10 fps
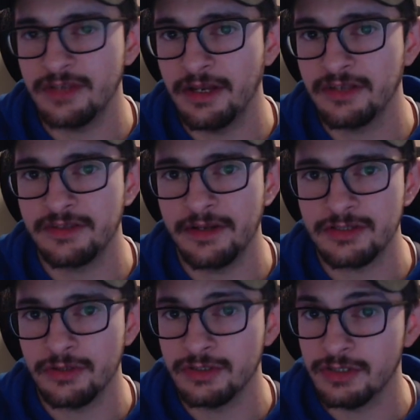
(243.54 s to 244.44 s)
settings in there
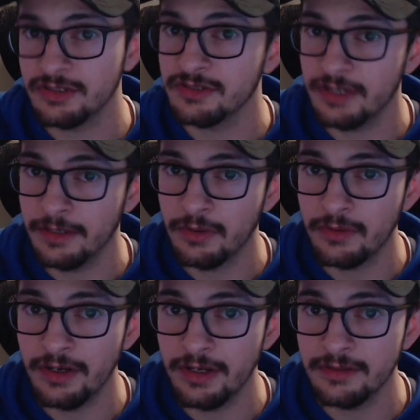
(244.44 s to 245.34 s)
to adjust the sample
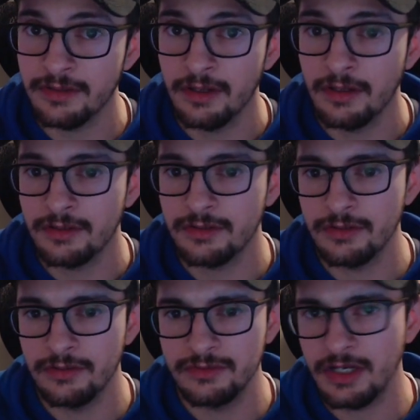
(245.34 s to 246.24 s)
rate
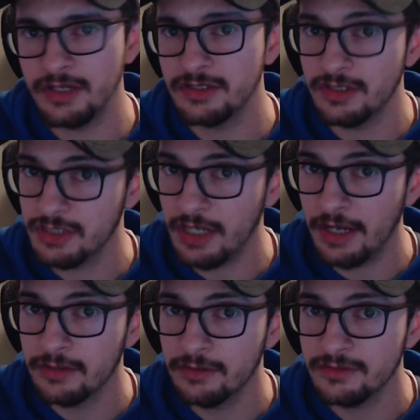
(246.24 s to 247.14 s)
to change the
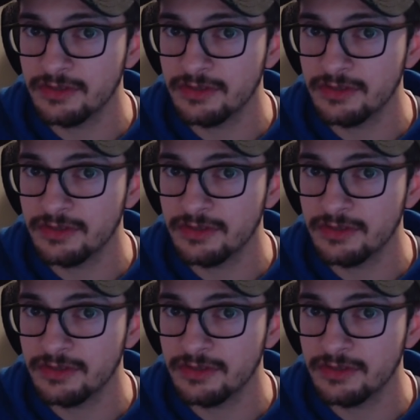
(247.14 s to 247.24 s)
channel.